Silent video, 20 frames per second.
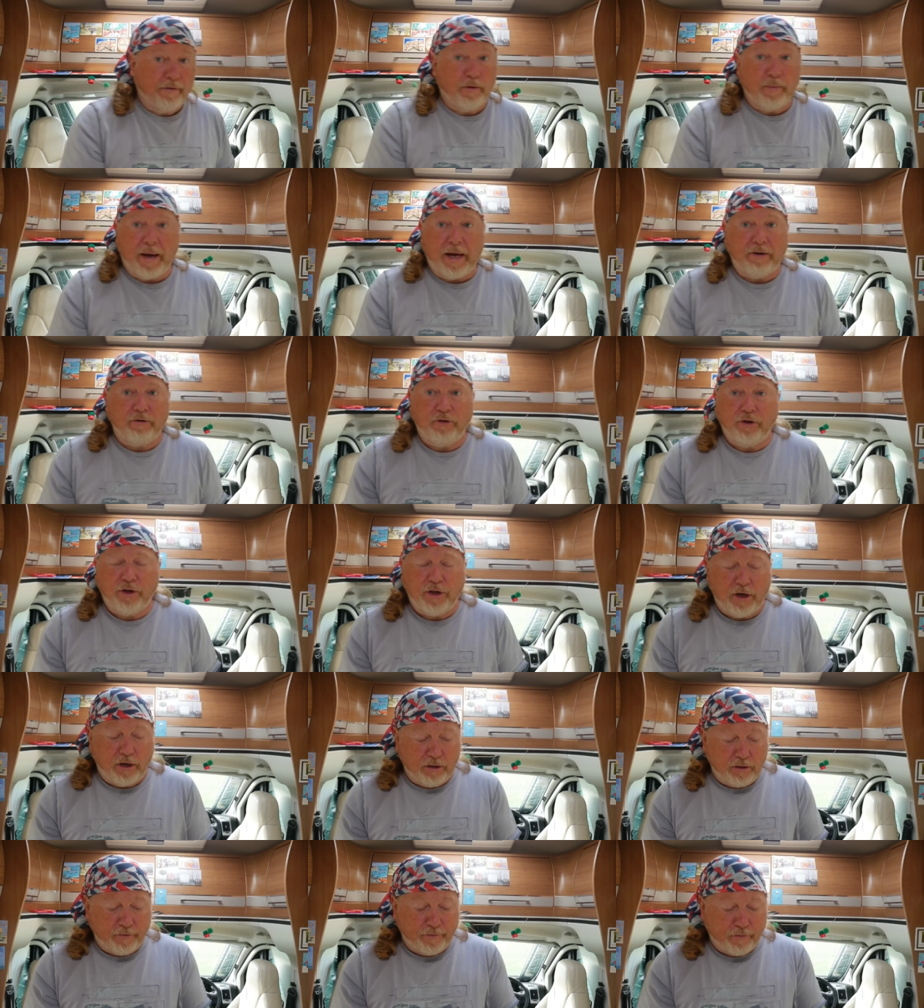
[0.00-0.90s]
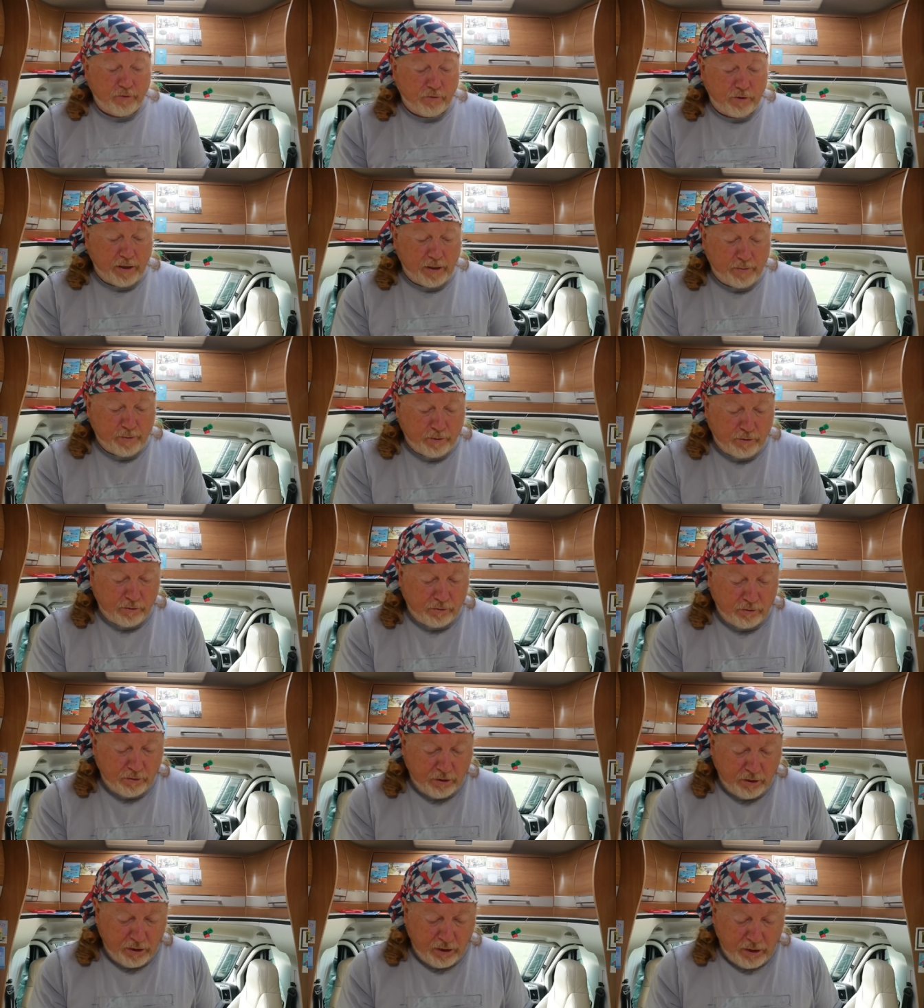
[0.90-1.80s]
the battery charger for anymore,
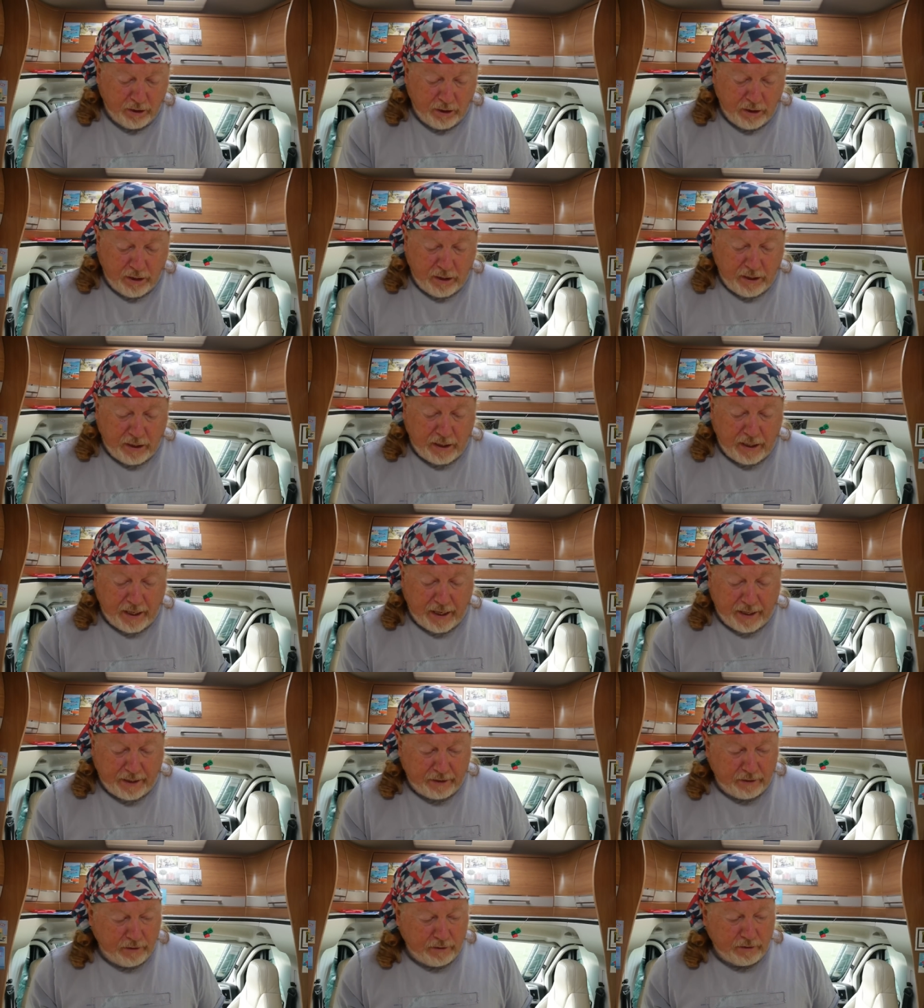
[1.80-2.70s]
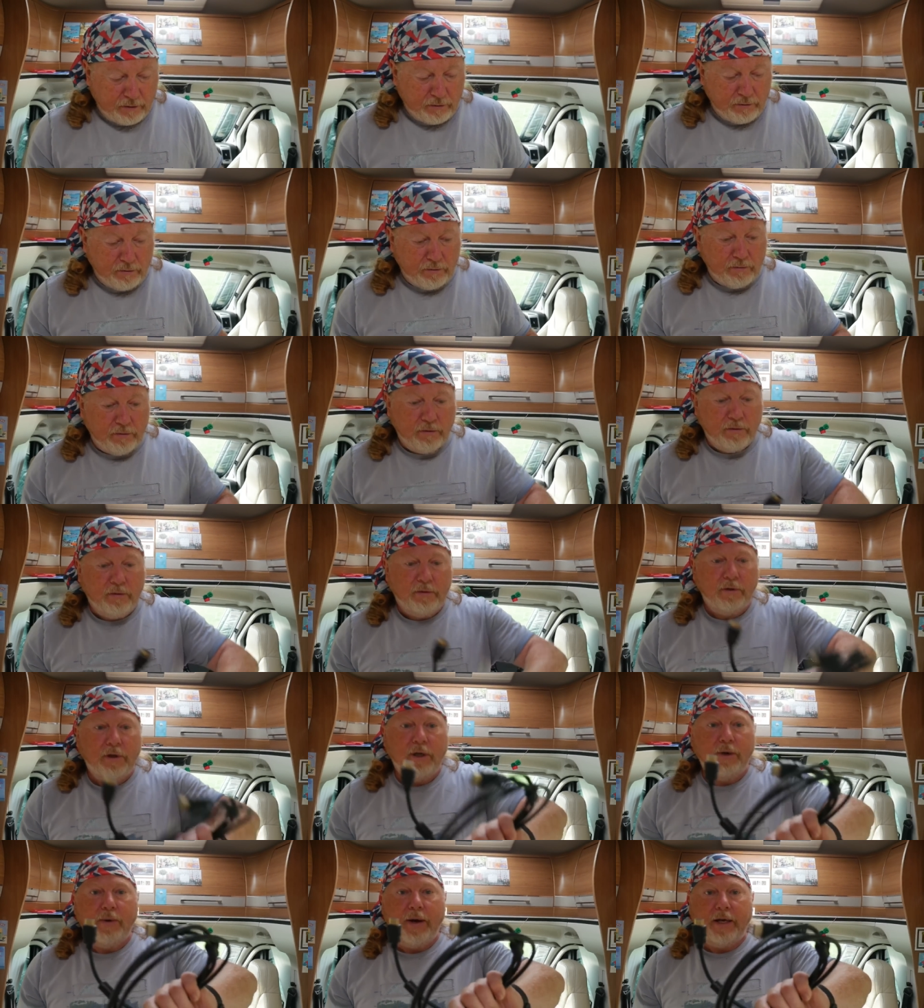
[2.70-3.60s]
and
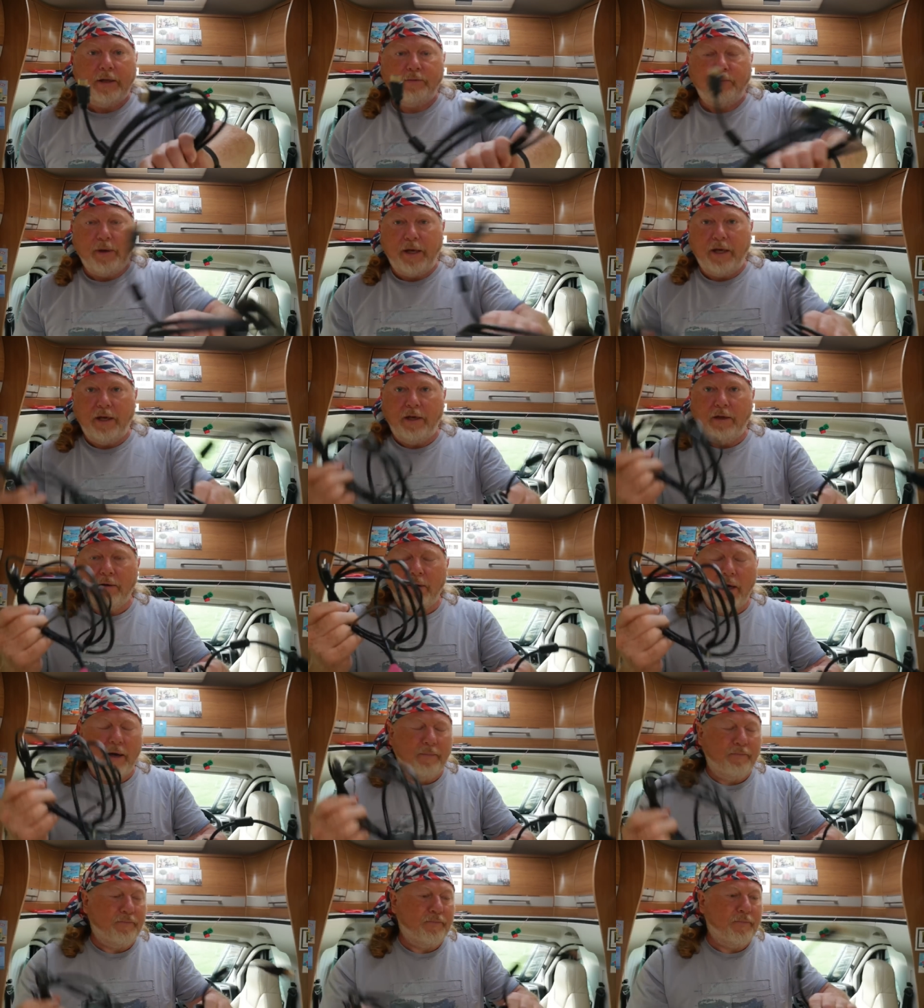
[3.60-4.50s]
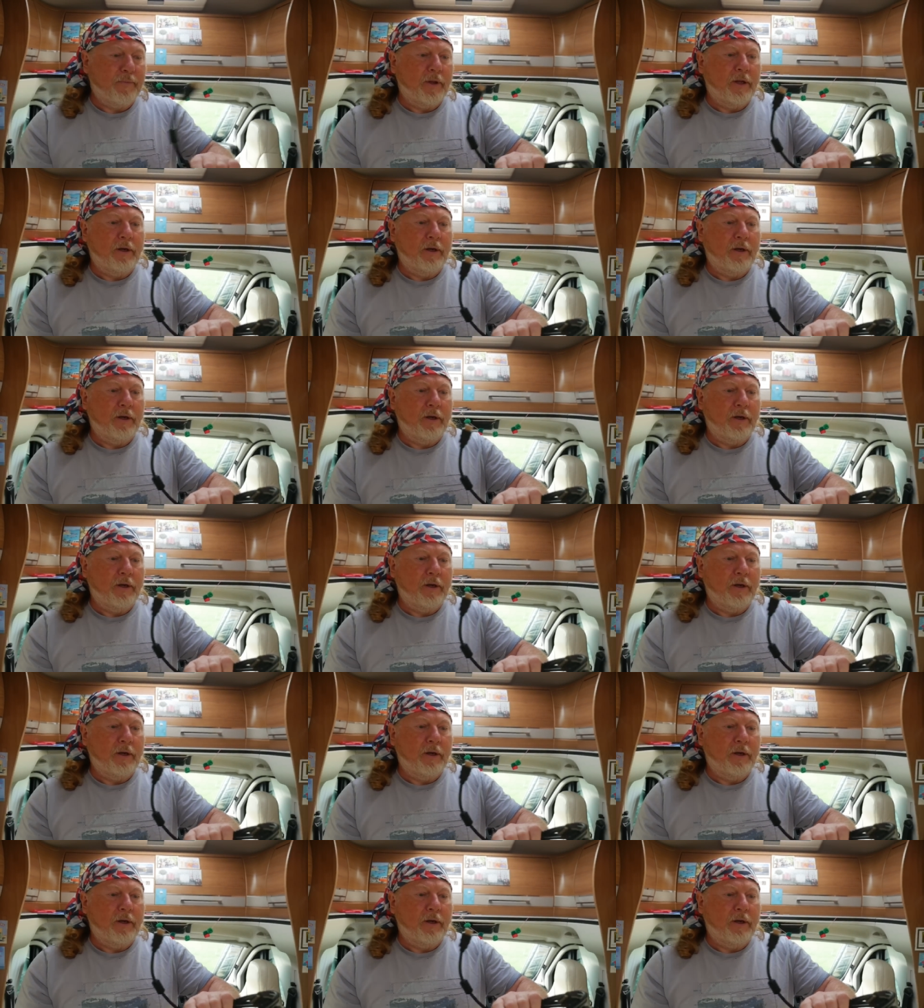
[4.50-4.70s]
USB um